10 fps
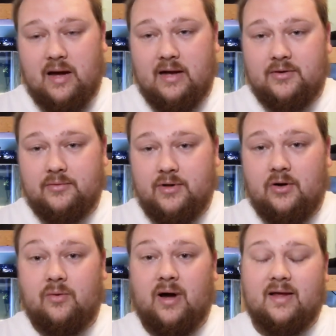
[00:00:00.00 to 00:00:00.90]
I don't
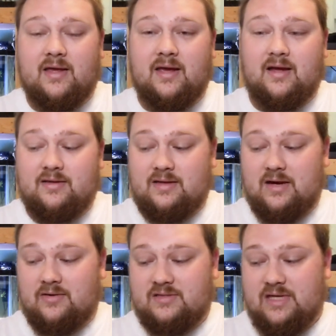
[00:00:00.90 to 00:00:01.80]
know. I can't
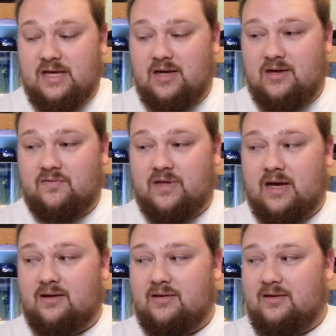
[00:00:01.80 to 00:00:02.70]
guarantee any of
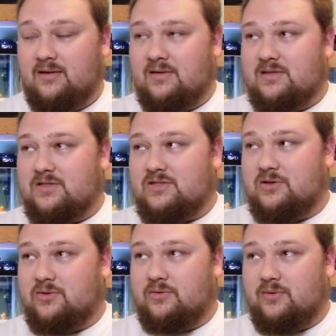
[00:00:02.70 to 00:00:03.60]
that,
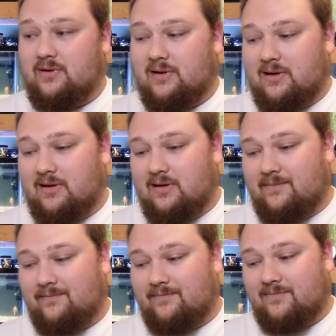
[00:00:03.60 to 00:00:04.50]
so
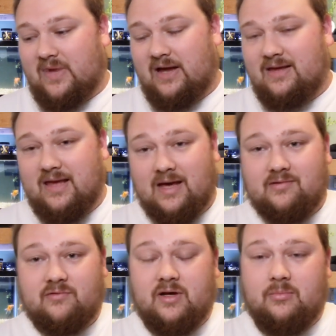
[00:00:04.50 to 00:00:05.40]
I
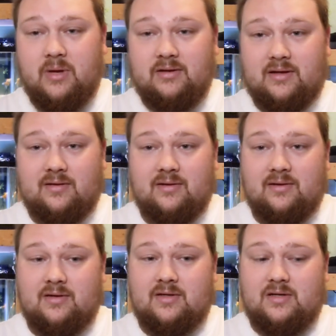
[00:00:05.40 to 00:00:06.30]
can't recommend it.
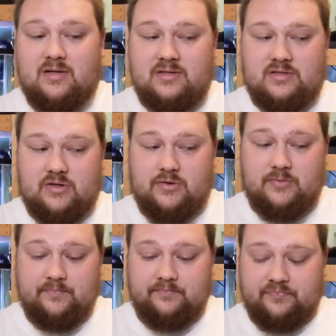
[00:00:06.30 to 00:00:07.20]

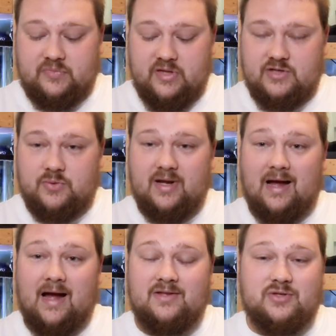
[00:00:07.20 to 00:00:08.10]
So that's
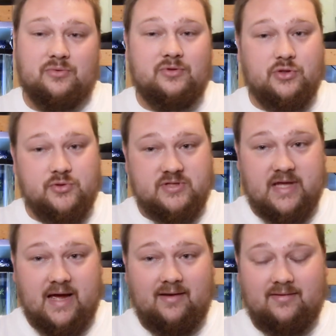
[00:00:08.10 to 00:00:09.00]
why I don't use
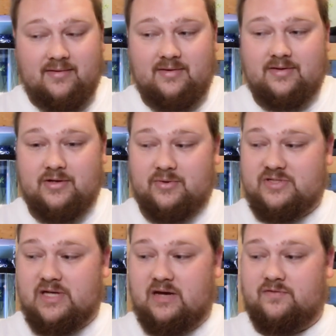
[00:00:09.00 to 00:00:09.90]
that, you know,
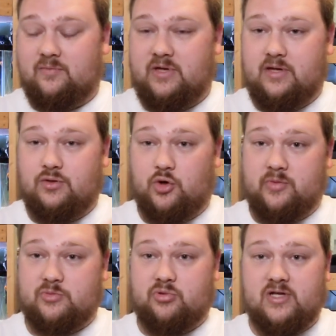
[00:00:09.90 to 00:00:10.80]
aside from the
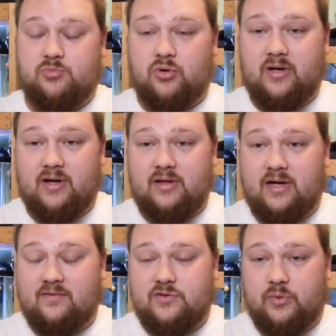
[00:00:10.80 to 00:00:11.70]
enormous price point on
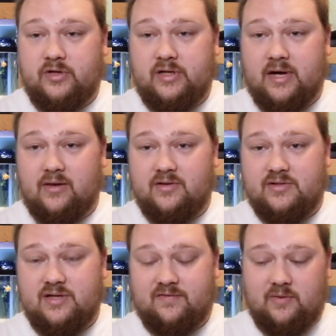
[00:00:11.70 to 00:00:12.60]
that of
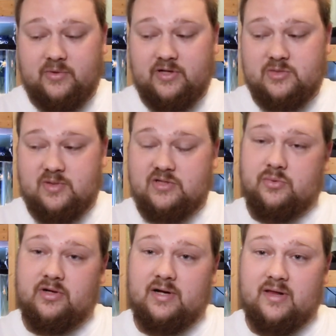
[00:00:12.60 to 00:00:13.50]
$20. If I'm going to spend
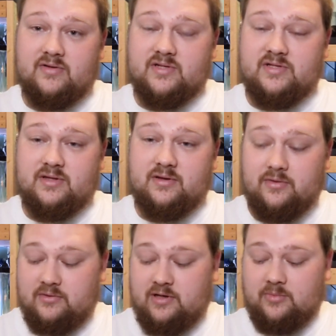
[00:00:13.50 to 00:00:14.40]
$20 on
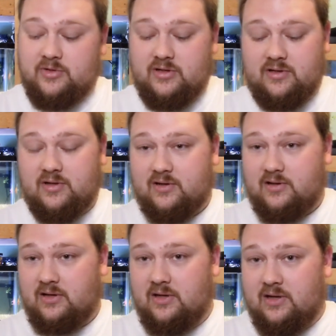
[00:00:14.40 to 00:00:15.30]
silicone, I'm going to get
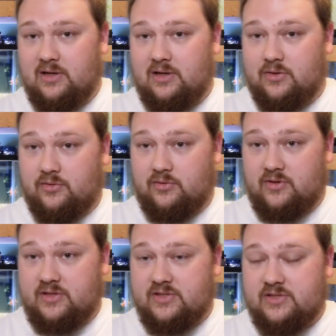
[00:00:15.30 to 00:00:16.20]
either
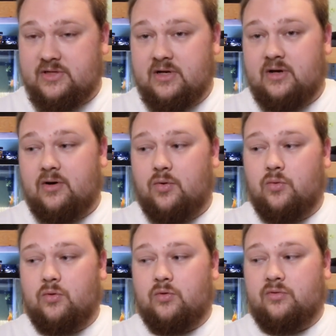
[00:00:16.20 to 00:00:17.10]
this
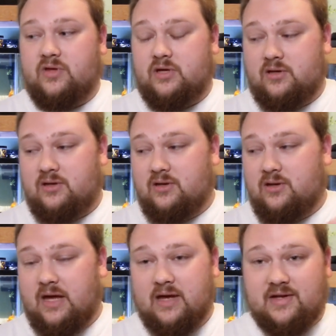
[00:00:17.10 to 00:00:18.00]
or the
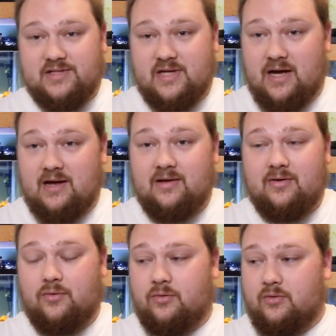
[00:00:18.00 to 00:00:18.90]

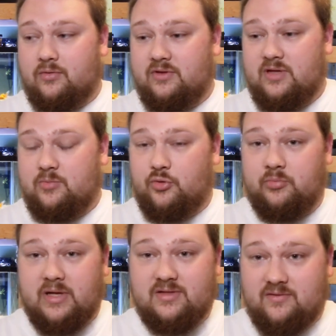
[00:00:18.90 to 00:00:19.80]
ASI or the
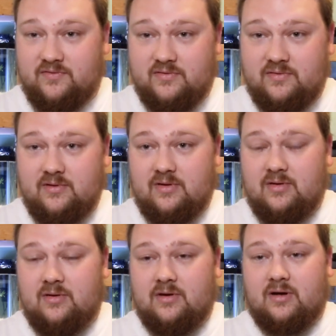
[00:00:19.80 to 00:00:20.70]
Momentive,
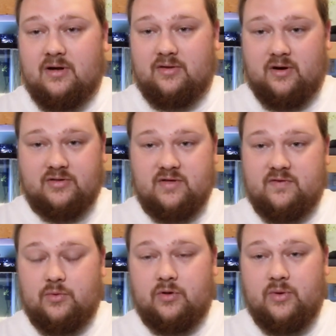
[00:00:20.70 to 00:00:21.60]
the
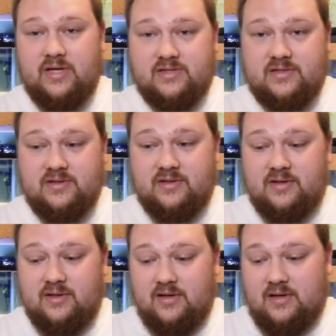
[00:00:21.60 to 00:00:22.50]
RTV108s.
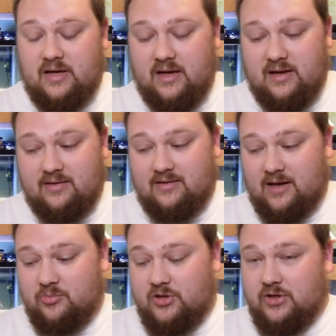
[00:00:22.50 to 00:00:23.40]
And
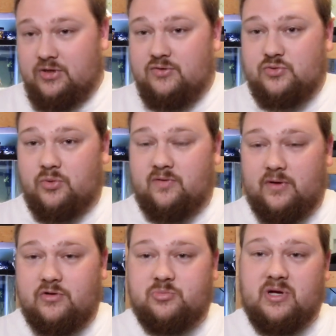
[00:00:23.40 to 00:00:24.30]
I'm going to use one of
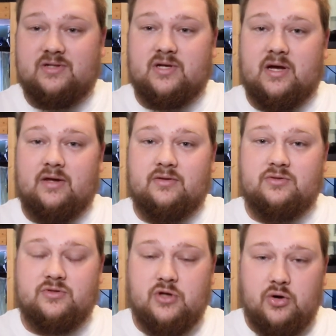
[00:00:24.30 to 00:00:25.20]
those because I
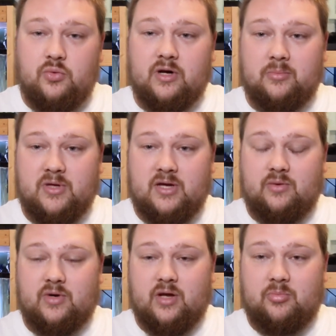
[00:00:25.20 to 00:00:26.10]
know what I'm
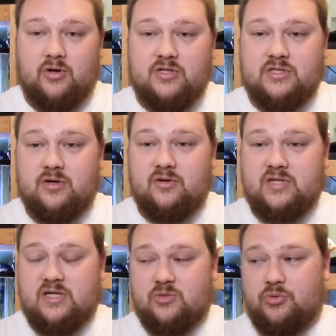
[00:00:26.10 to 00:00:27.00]
getting when I purchase
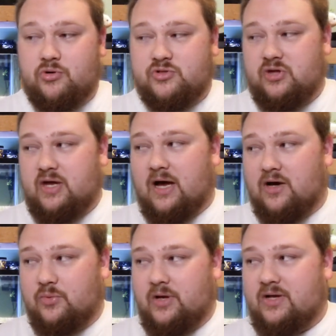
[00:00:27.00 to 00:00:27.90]
those, as opposed to the
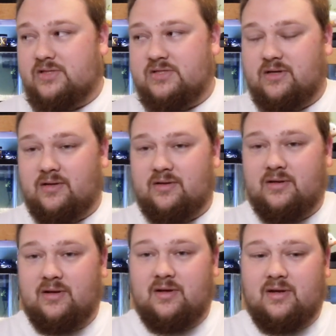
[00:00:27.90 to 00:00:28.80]
Aquion sealant.